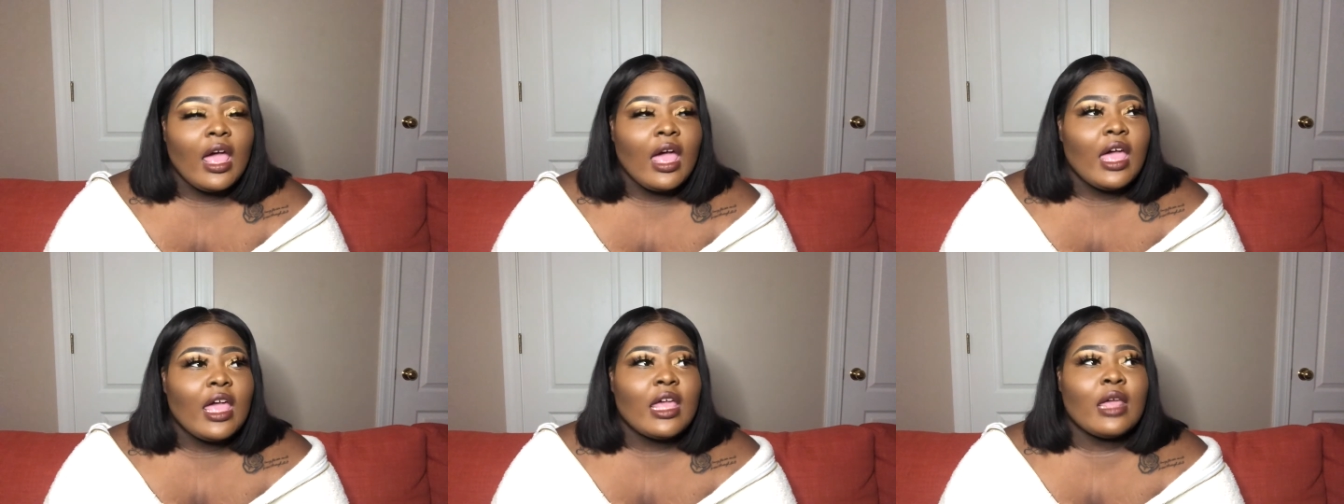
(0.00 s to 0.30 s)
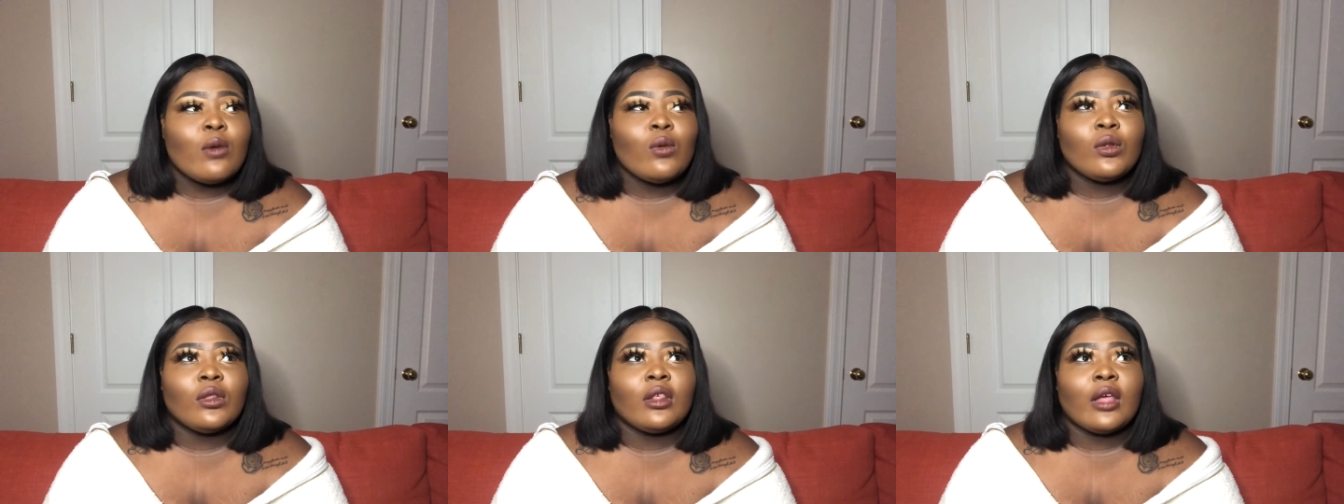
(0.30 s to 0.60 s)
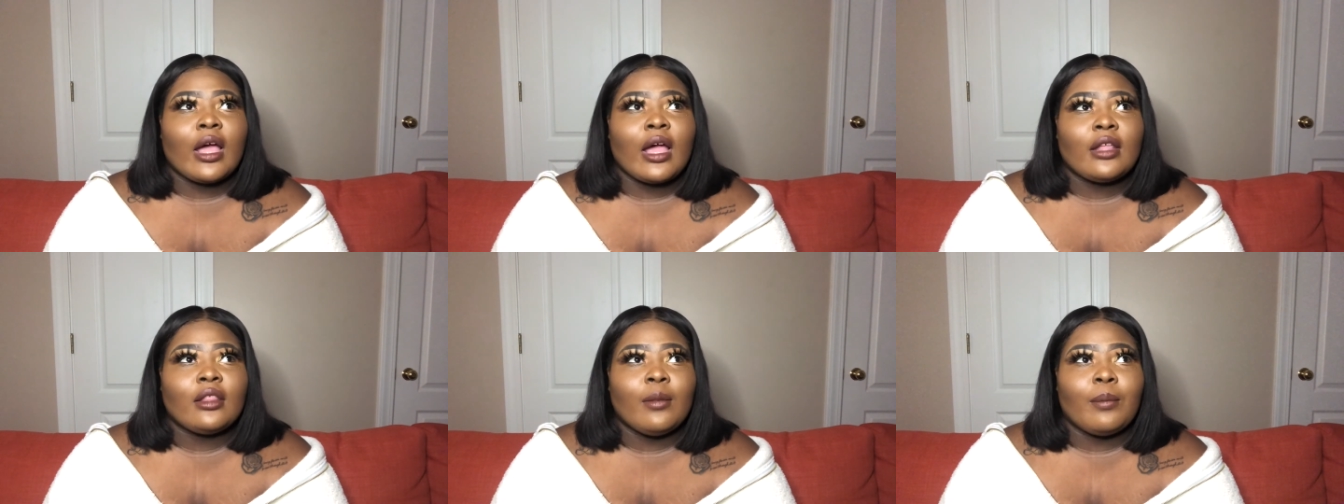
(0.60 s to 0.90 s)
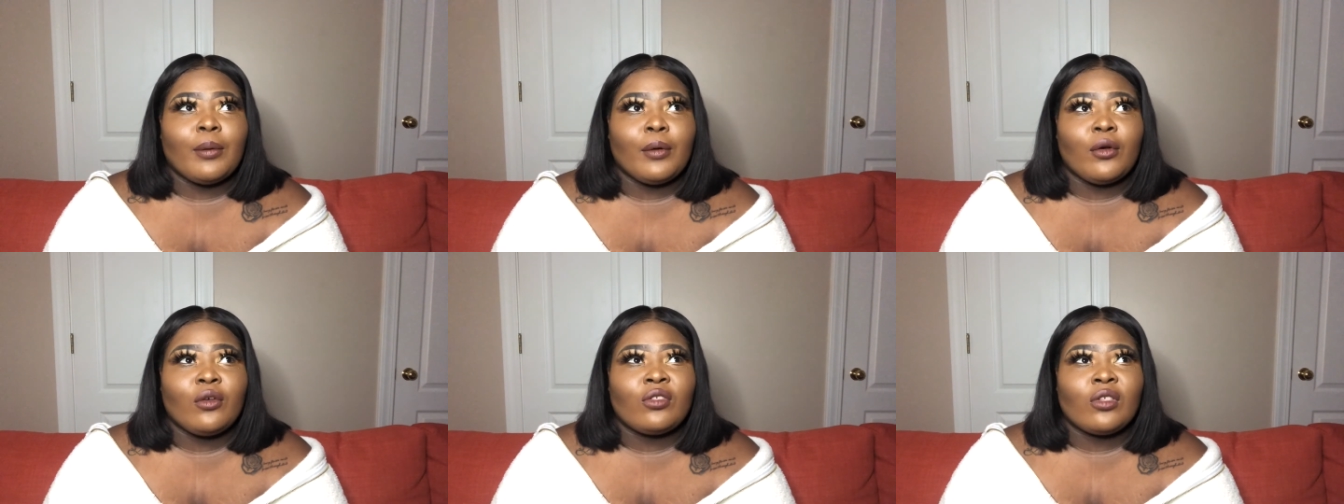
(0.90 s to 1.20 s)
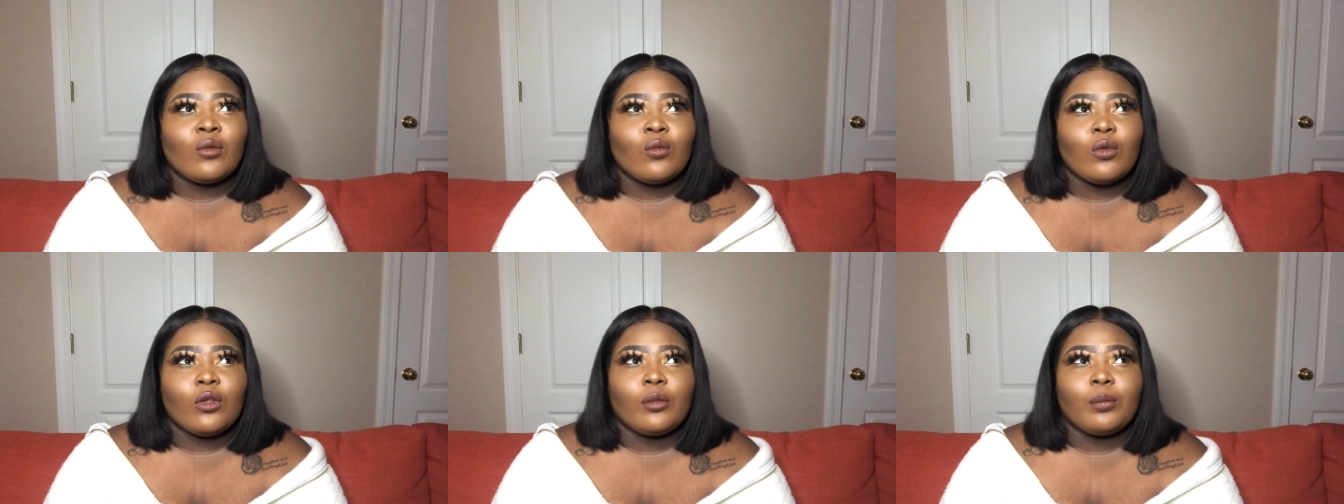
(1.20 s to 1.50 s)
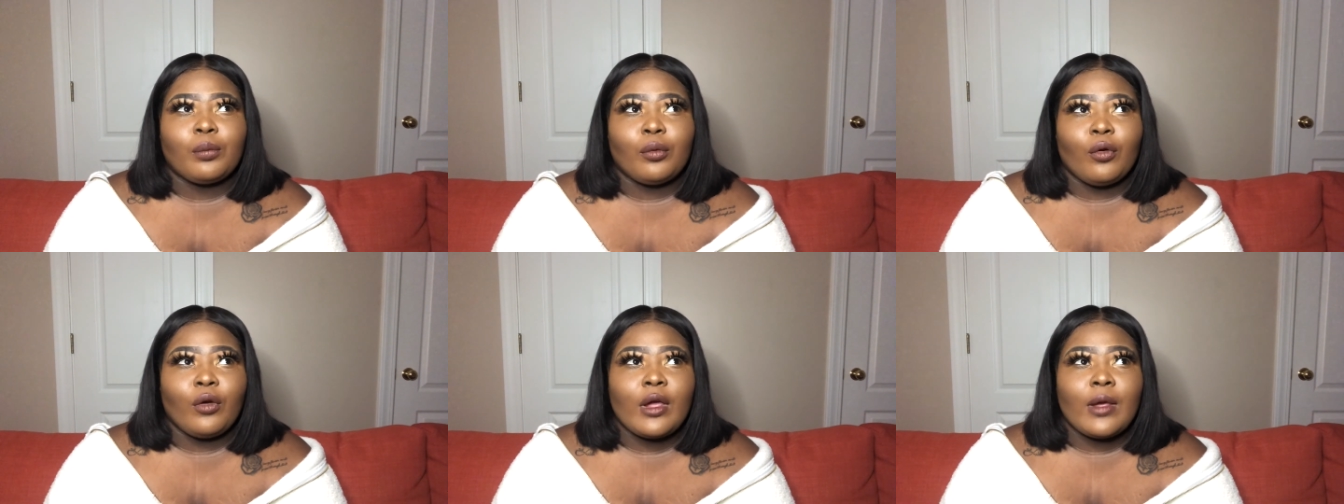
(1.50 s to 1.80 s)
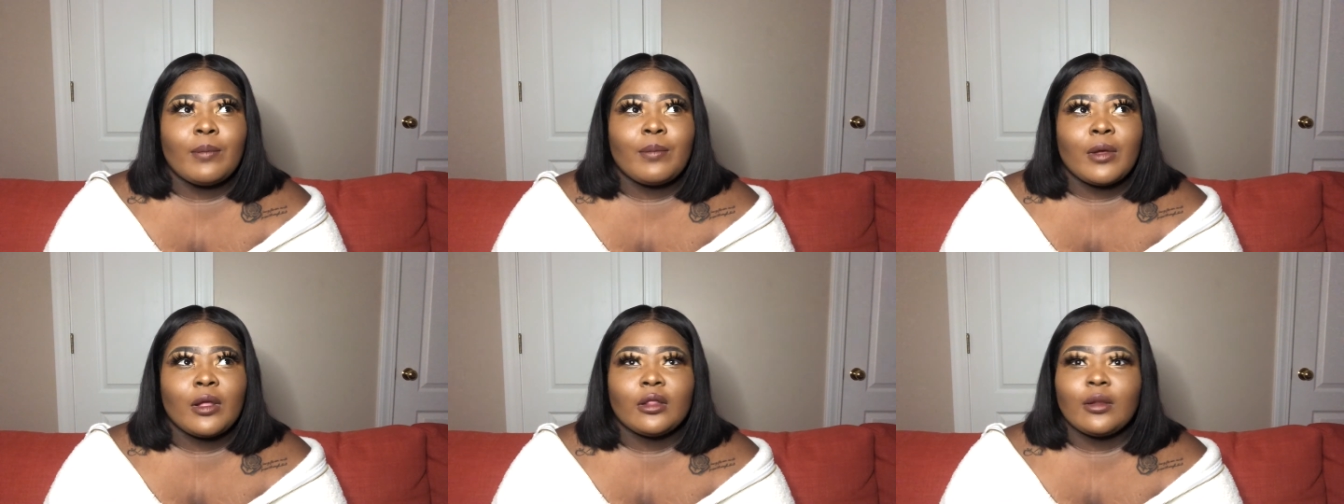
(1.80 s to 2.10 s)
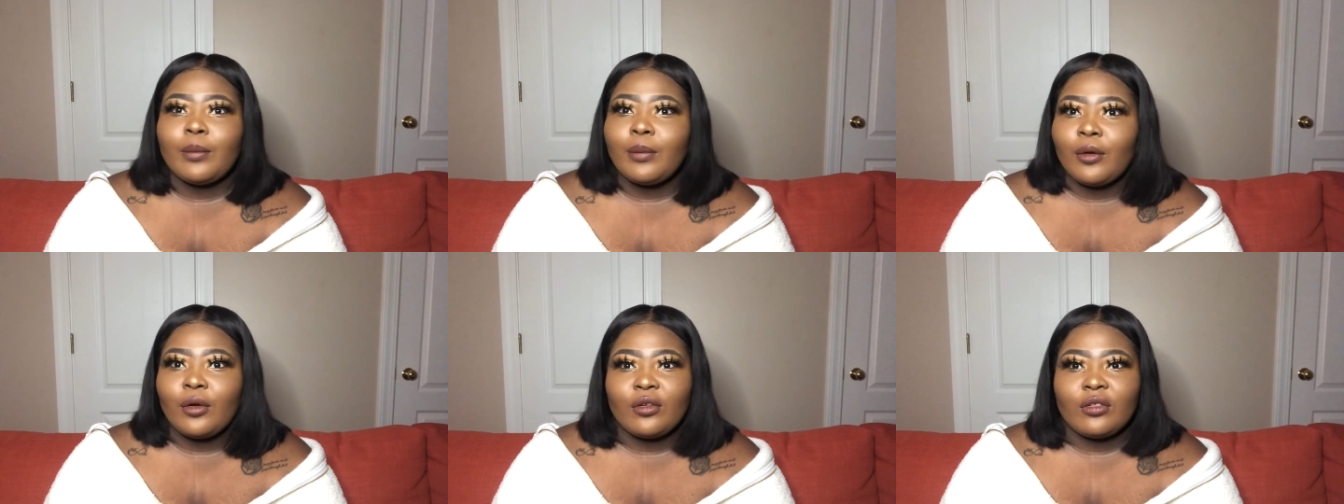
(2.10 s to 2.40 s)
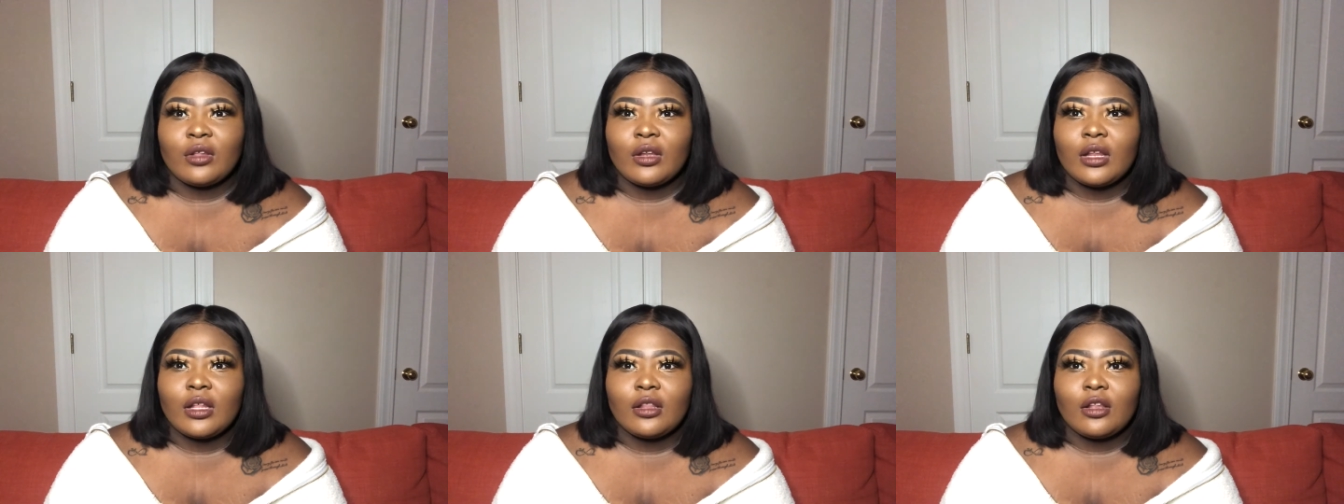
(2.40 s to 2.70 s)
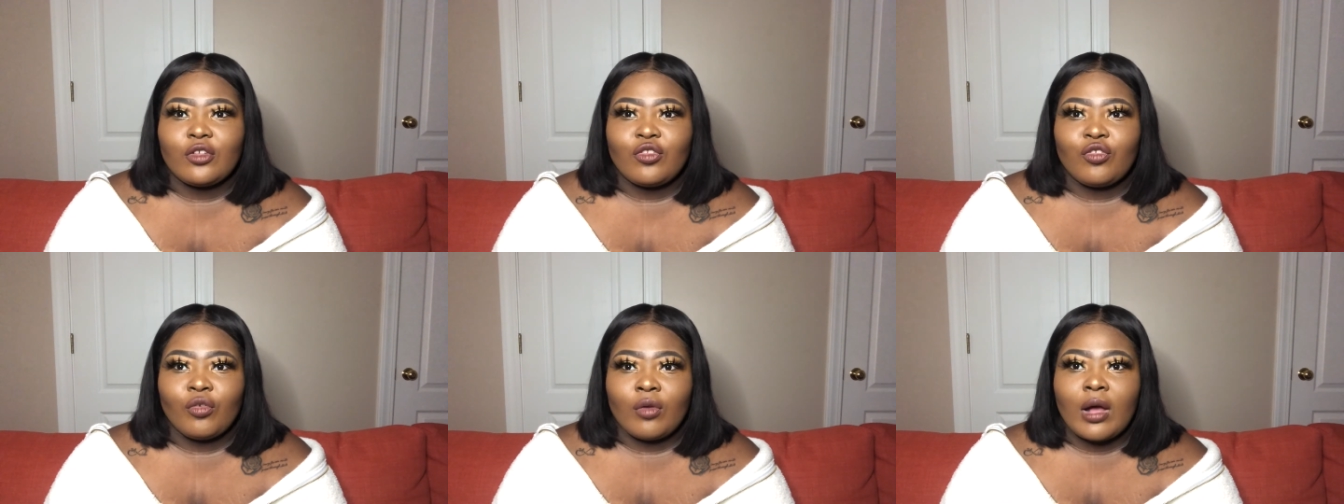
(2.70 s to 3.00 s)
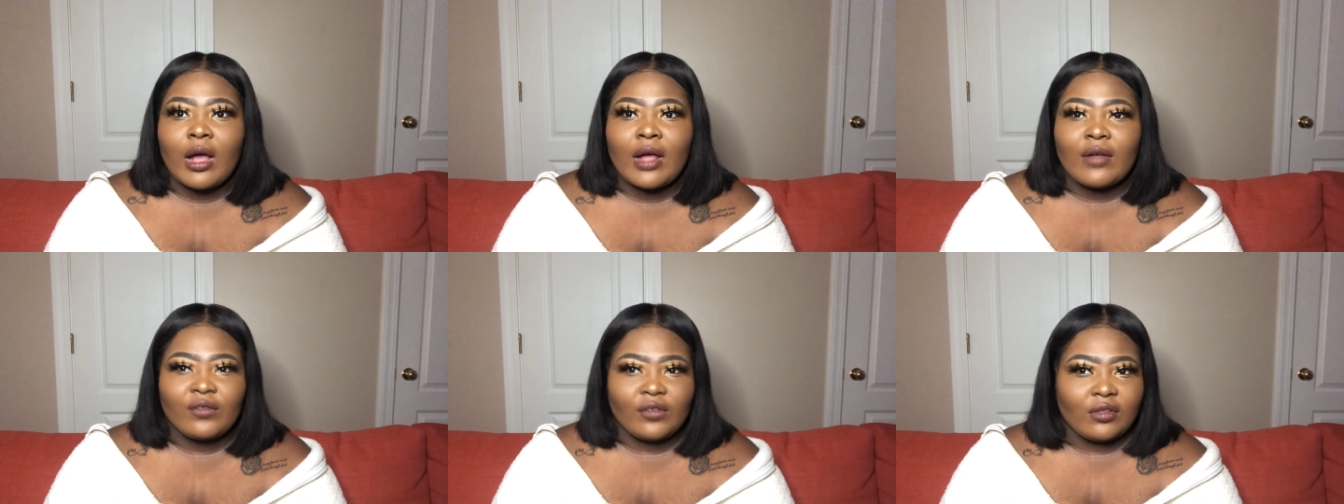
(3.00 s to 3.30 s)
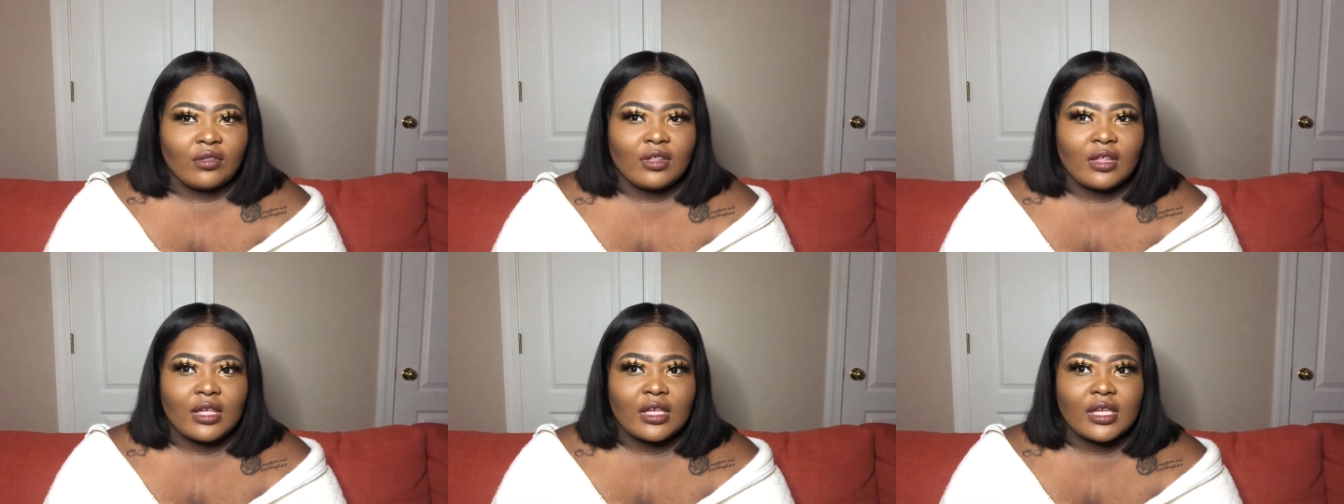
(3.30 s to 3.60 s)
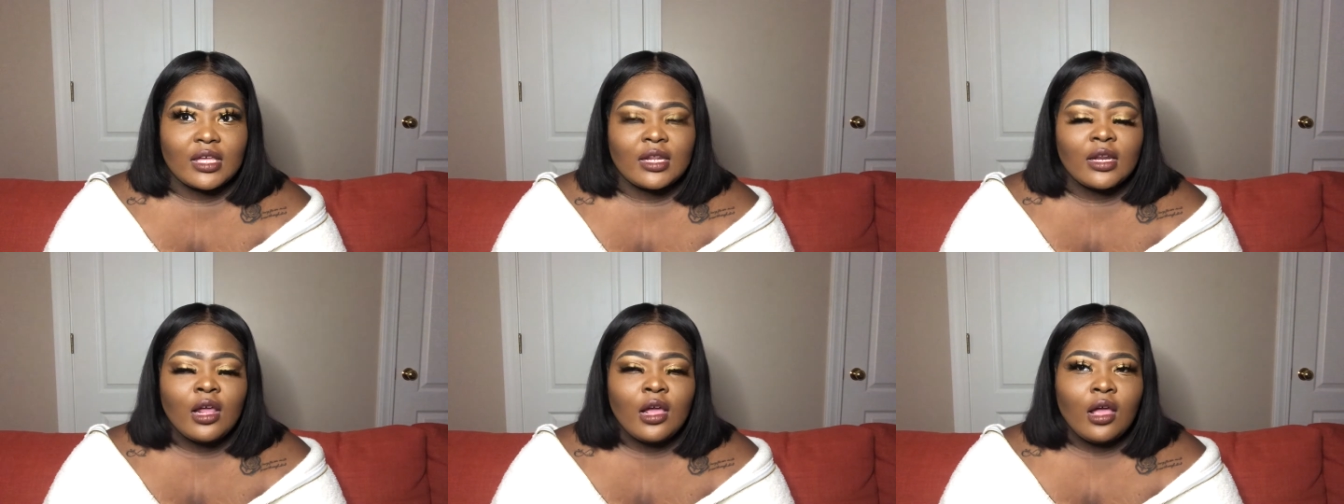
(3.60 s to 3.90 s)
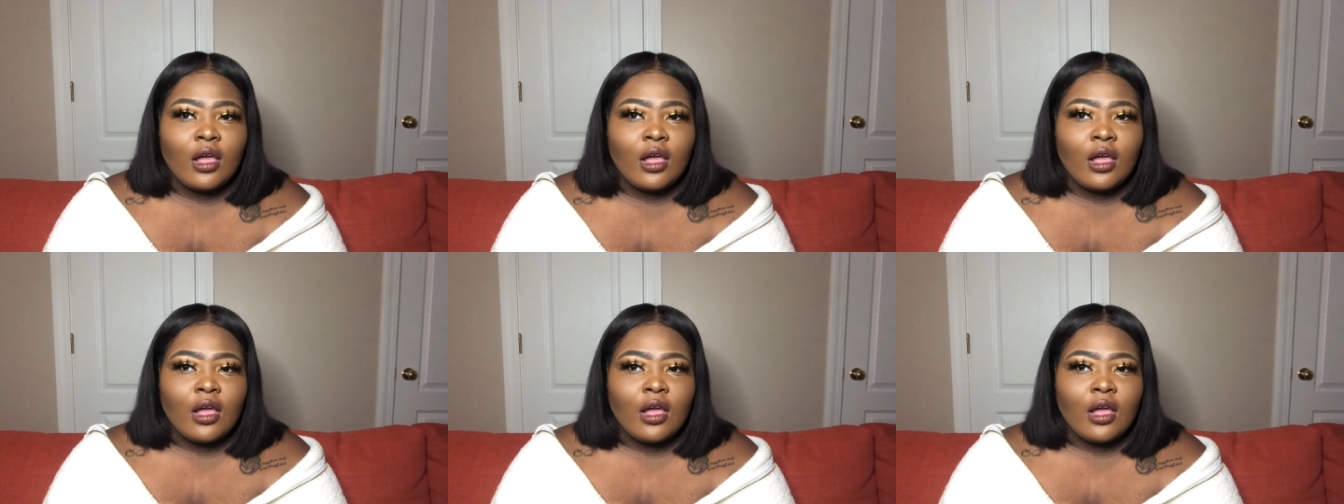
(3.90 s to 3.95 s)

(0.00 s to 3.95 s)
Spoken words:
It was like the person was prepping the person in the driver's seat